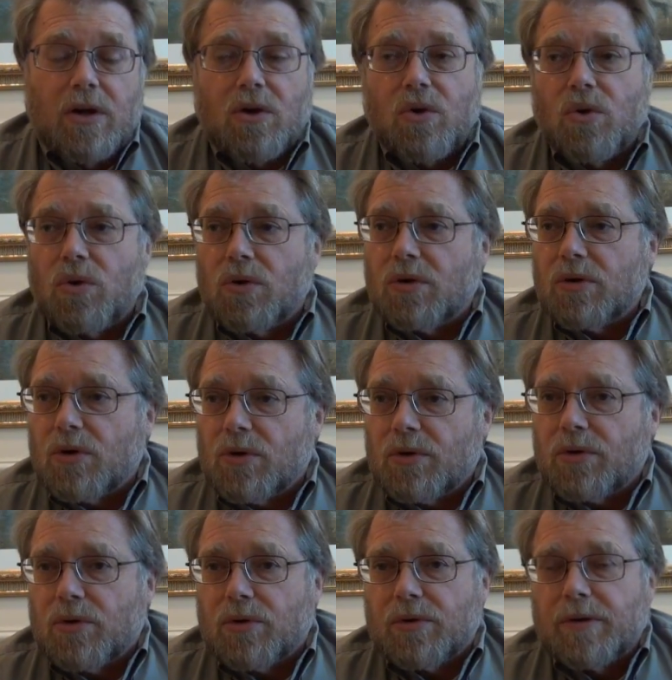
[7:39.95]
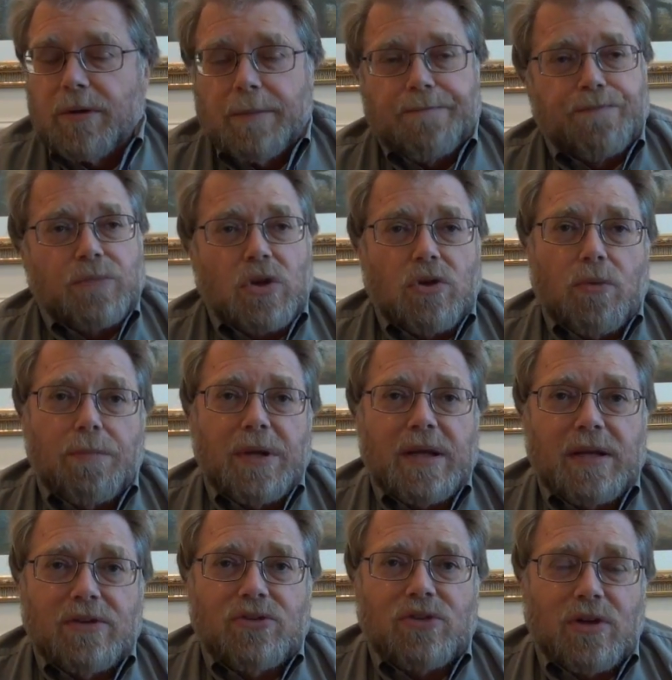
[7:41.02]
or
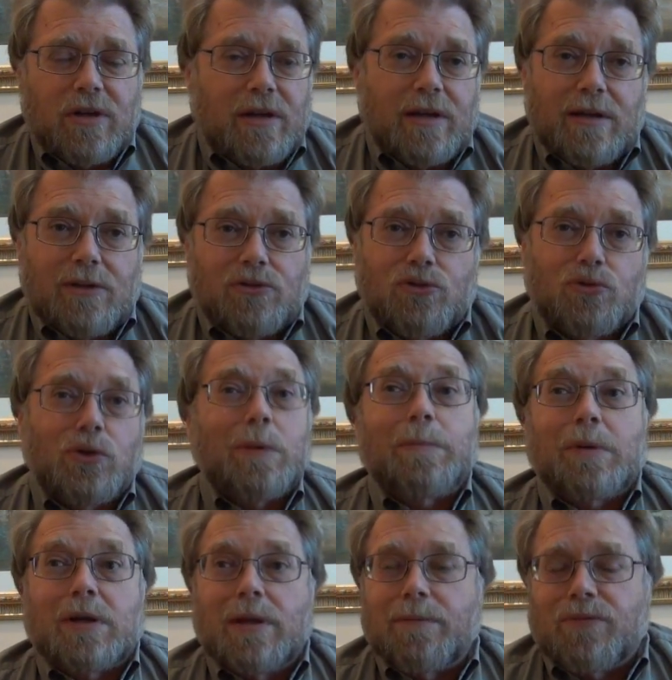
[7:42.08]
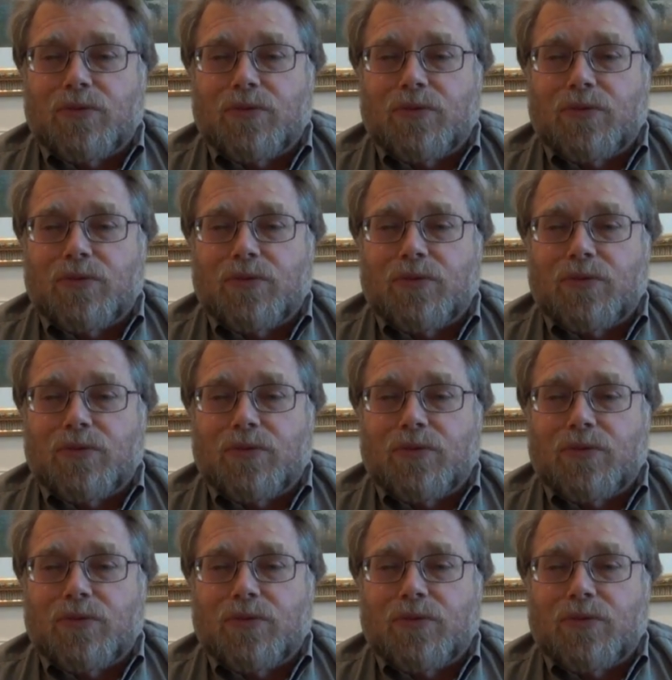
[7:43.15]
being in a strip club,